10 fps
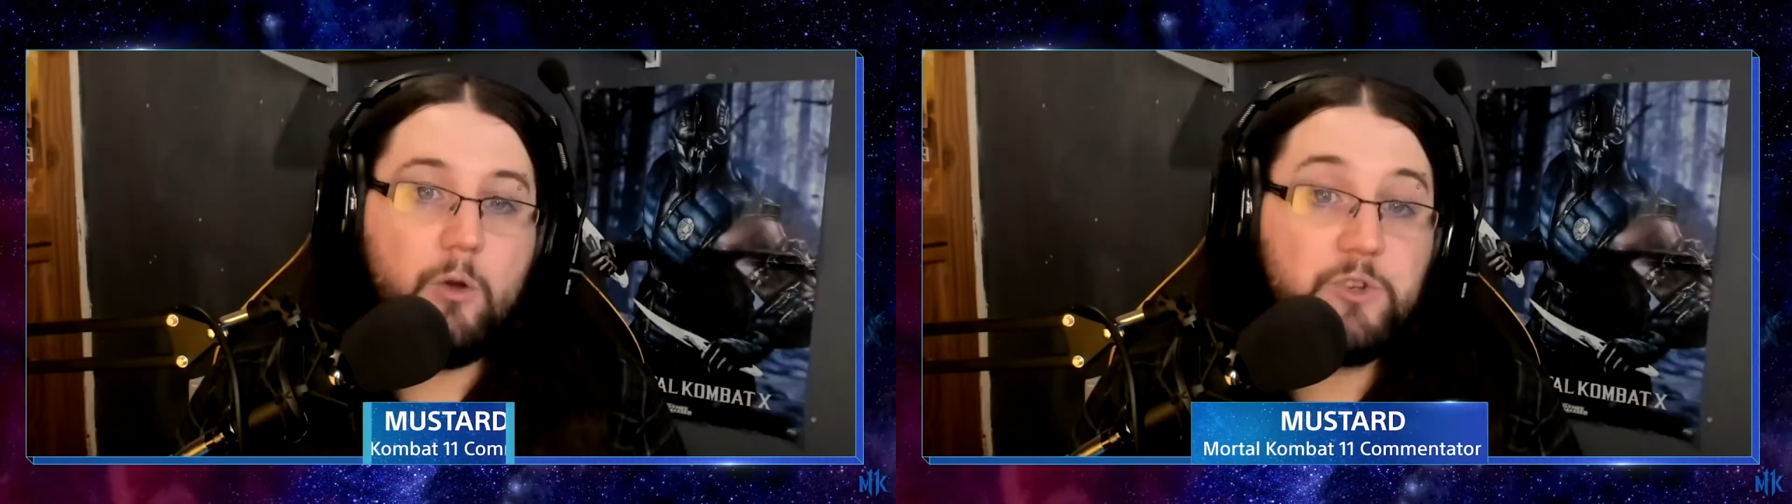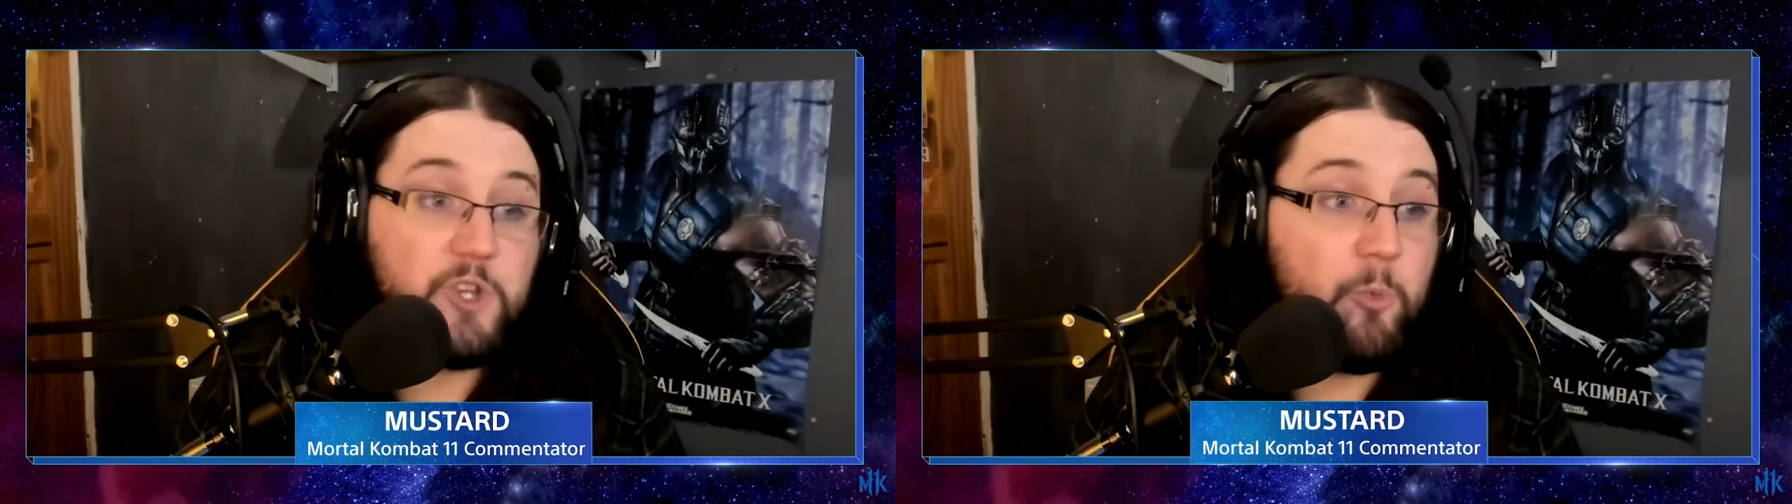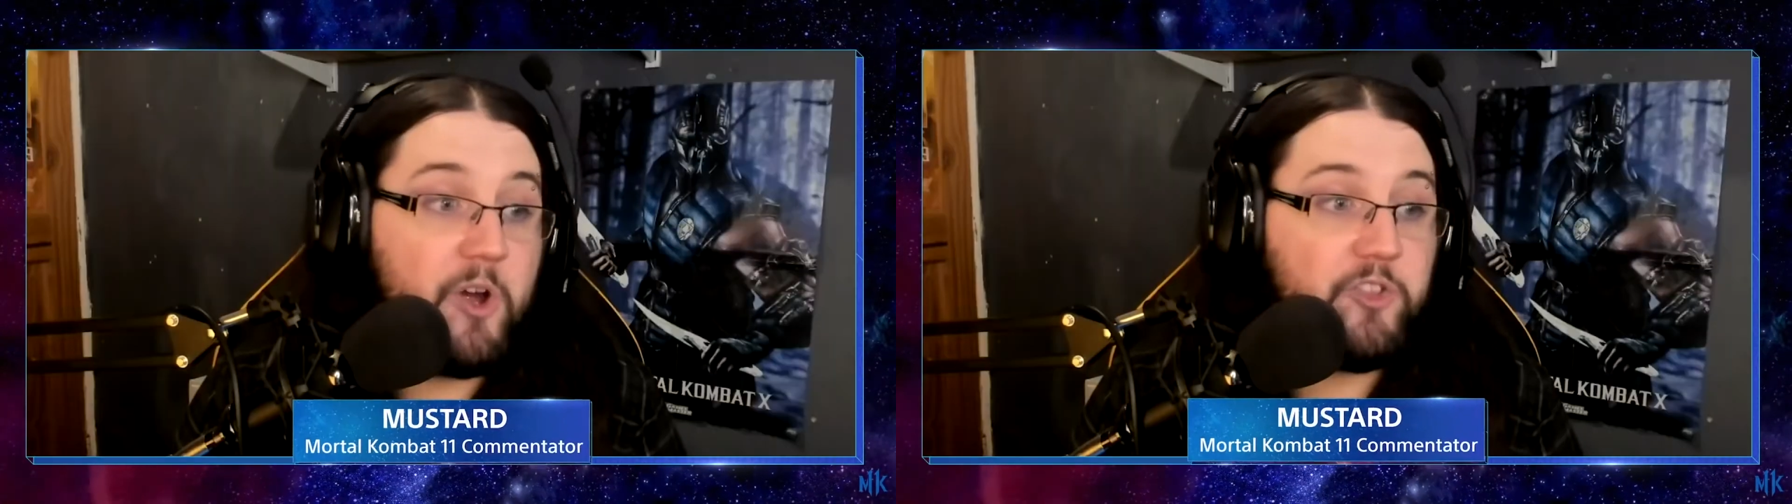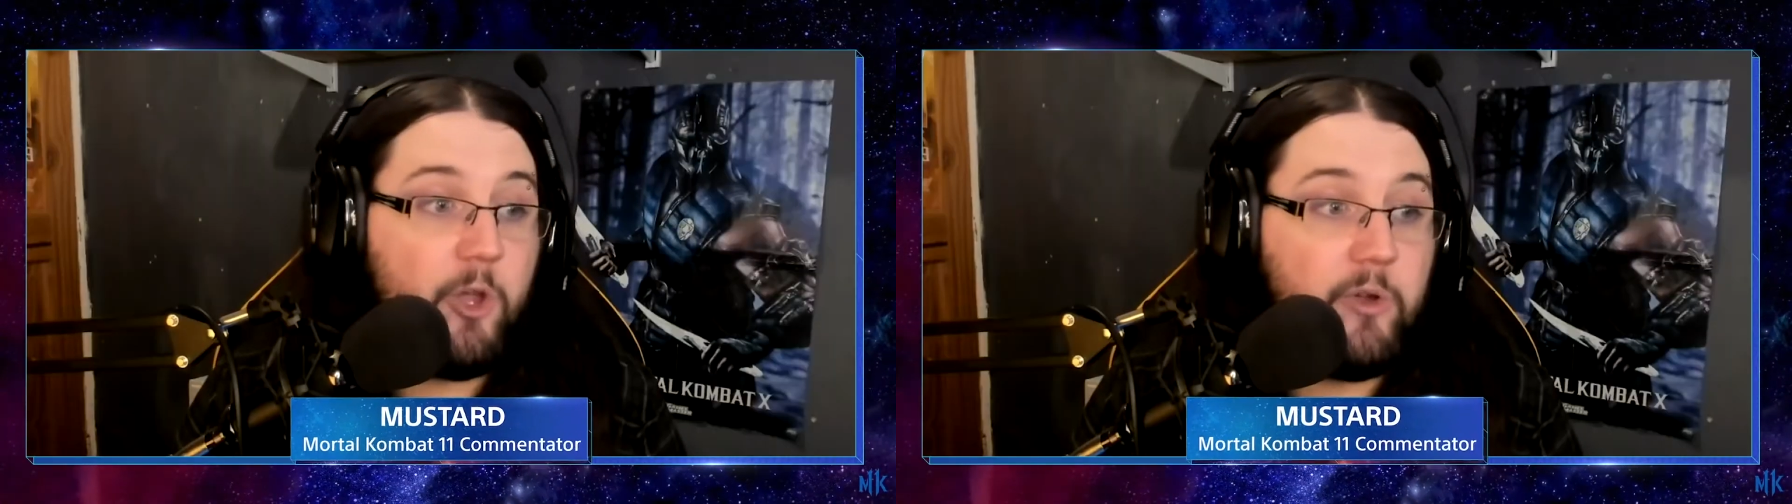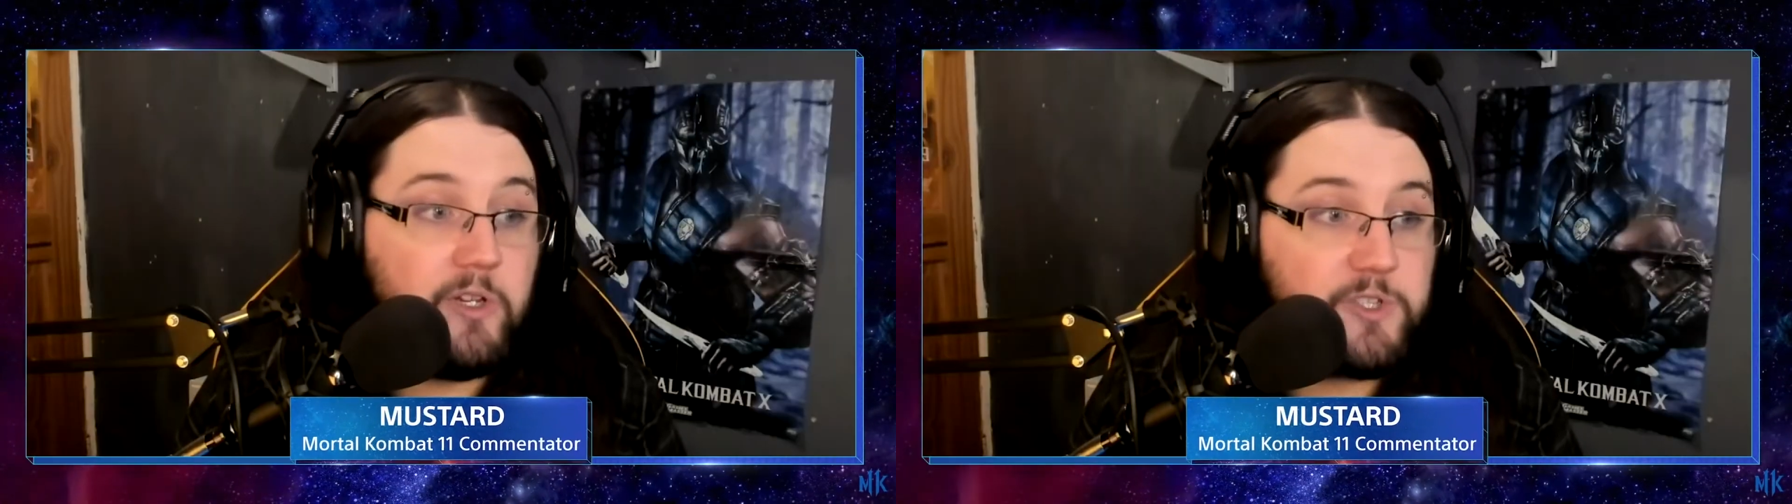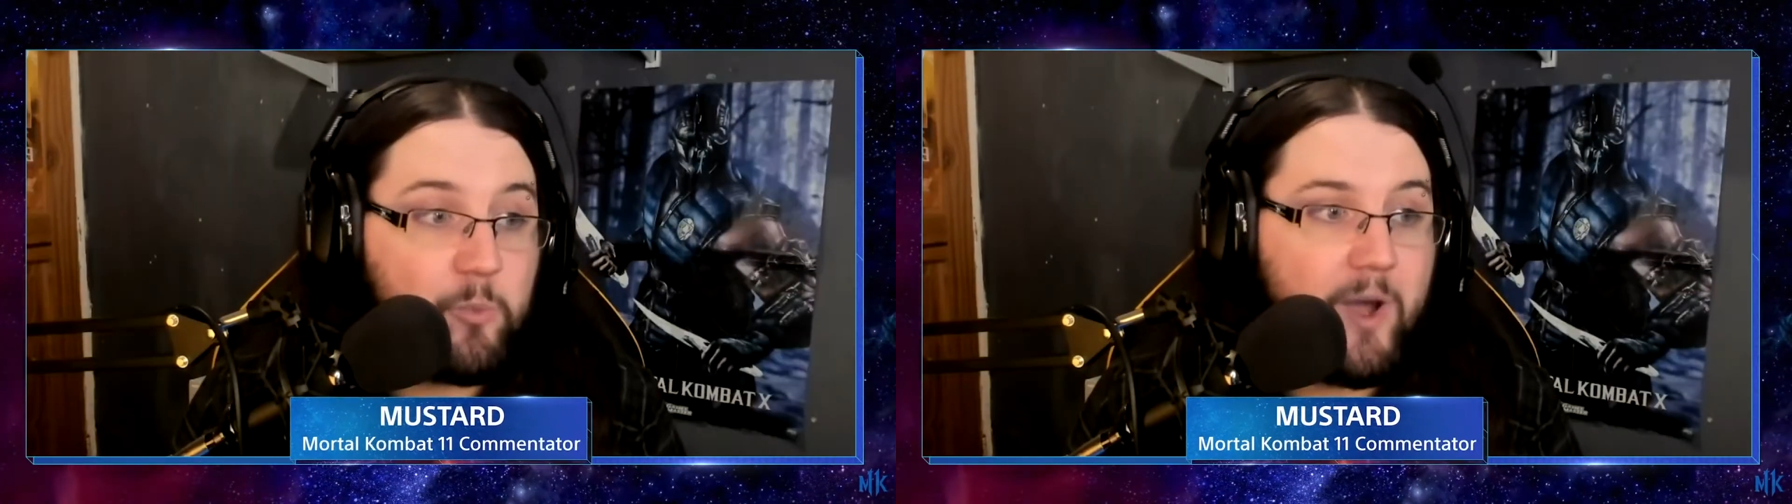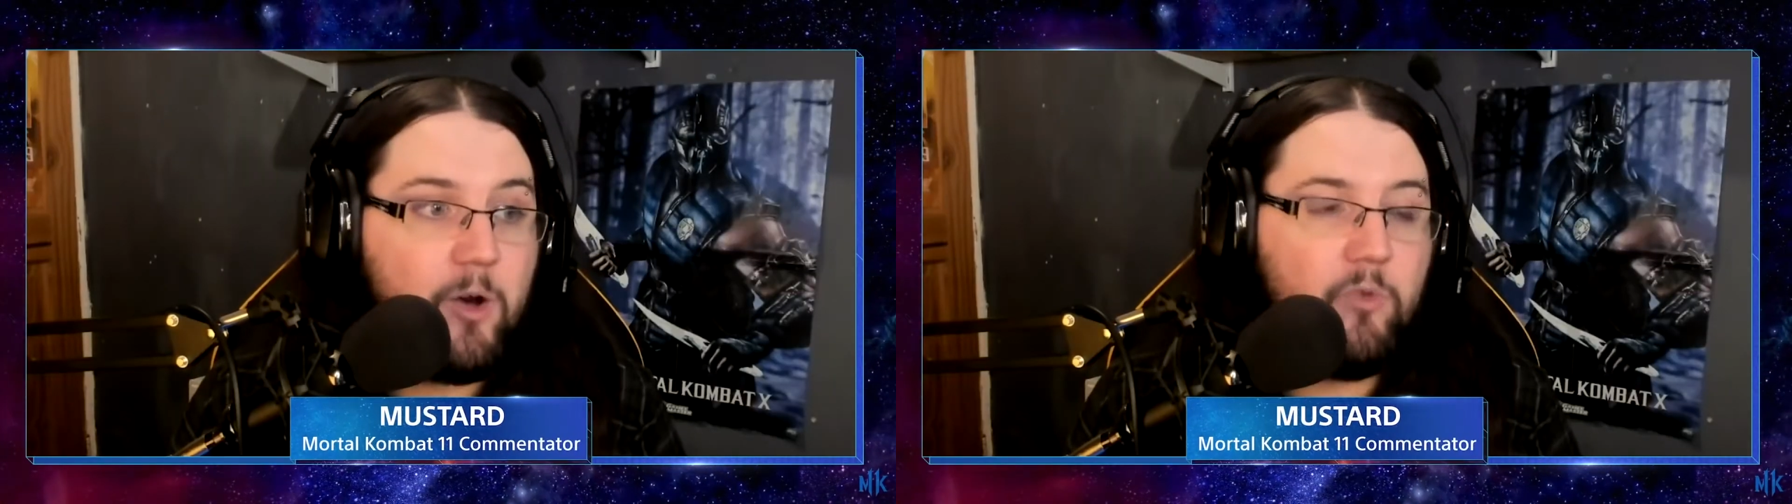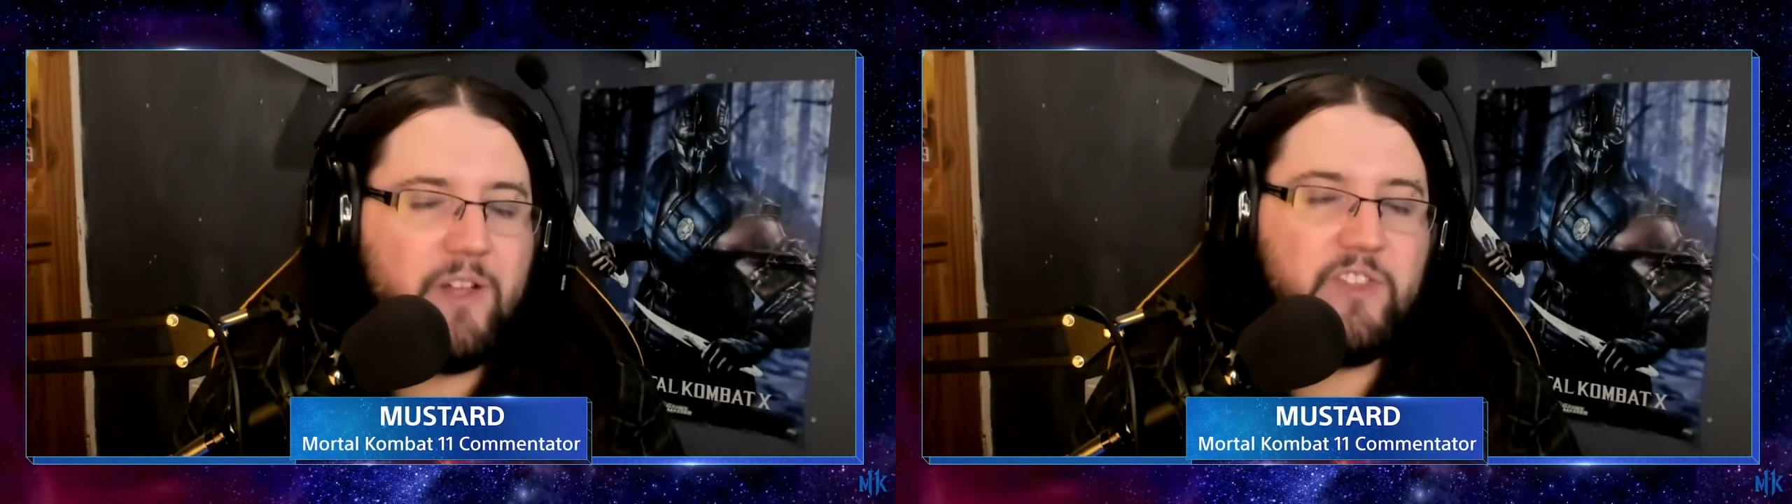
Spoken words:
Also worth noting as well that